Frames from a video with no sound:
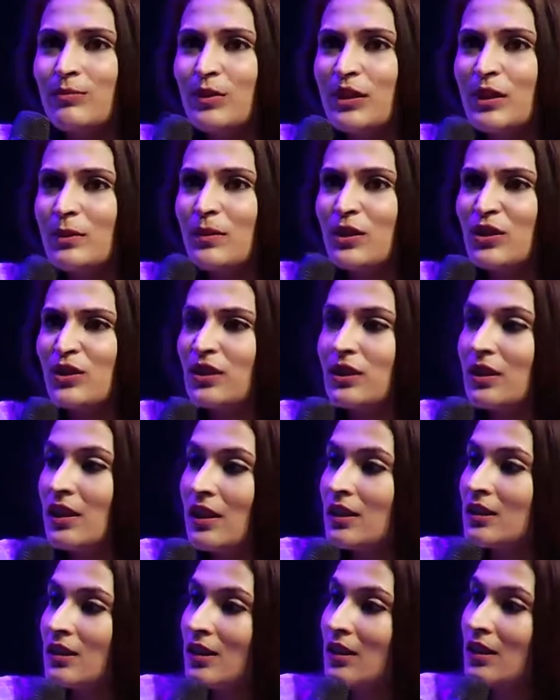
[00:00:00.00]
pretty much didn't
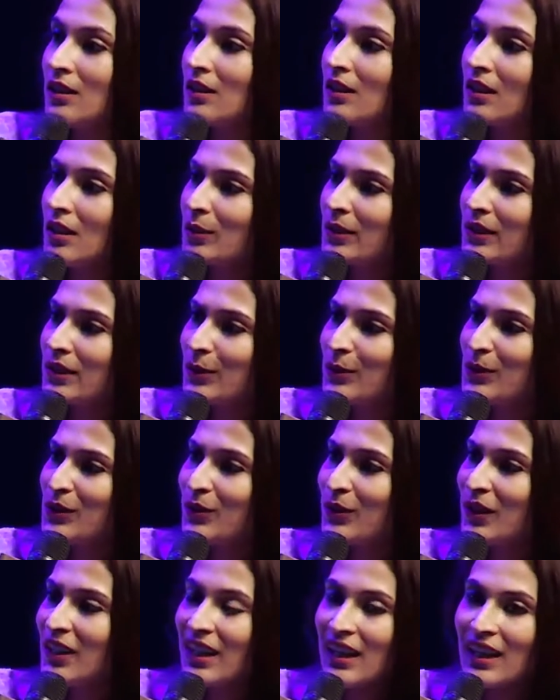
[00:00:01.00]
hate anything. I didn't hate
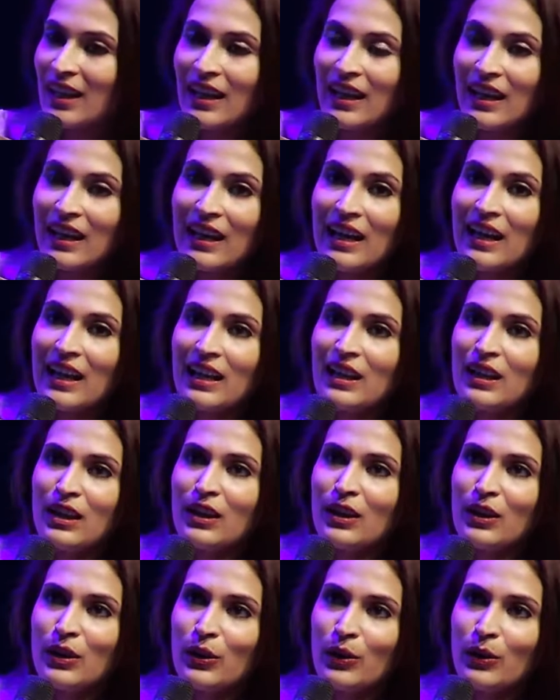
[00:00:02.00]
anyone either?
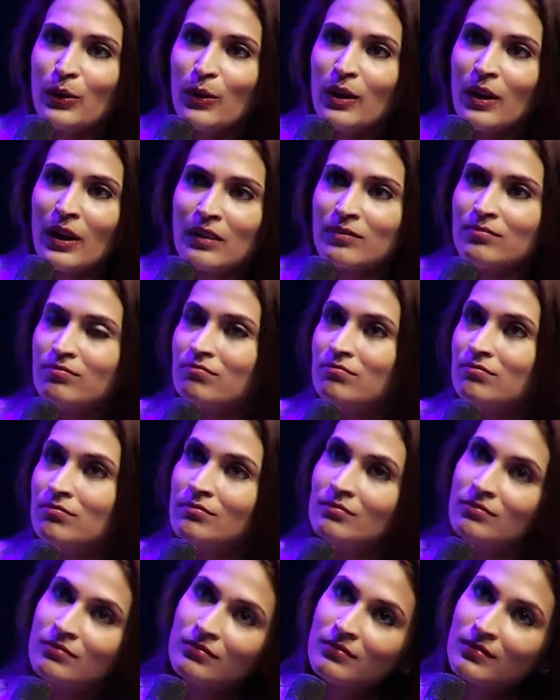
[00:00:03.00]
No, I.
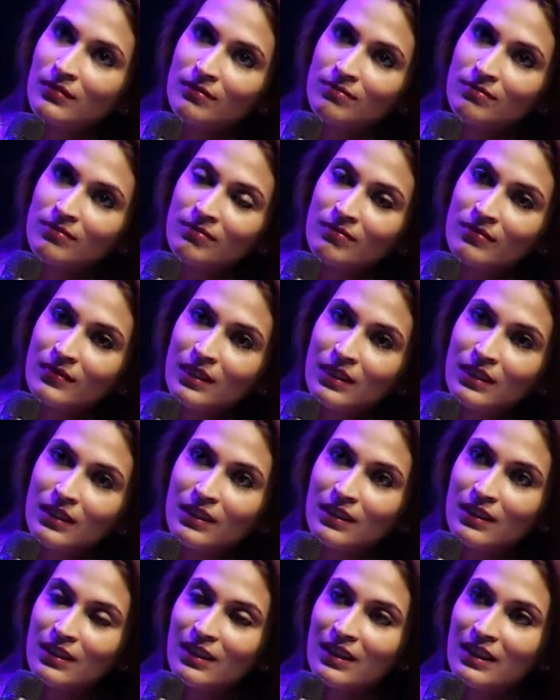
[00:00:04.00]
Mm.
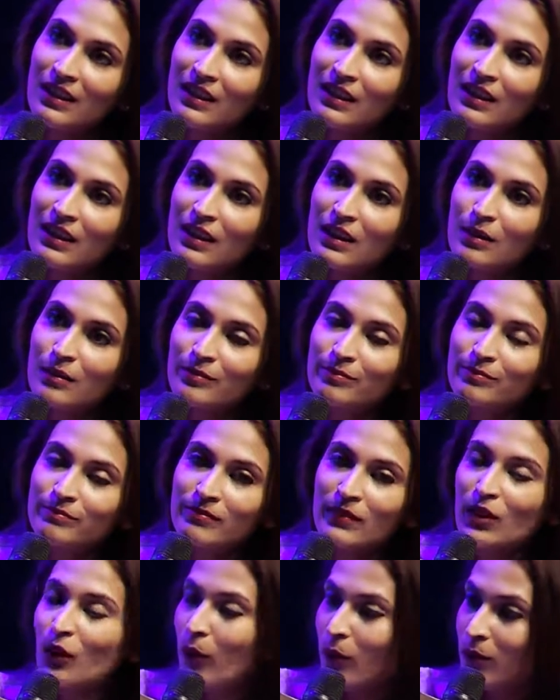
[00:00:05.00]

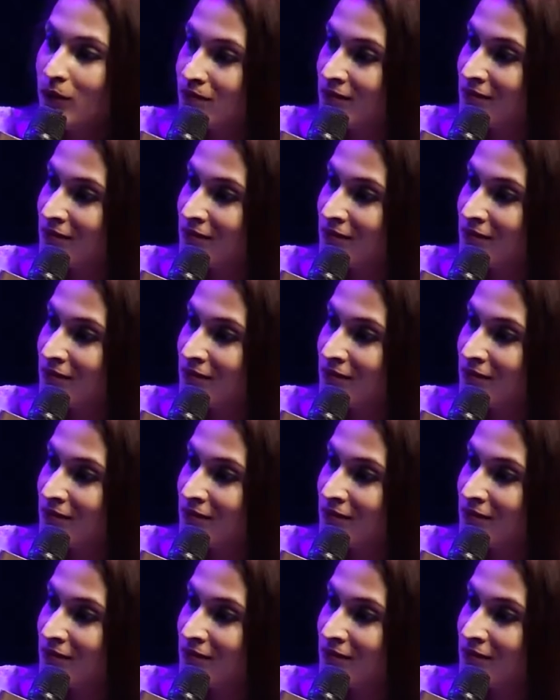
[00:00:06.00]
No.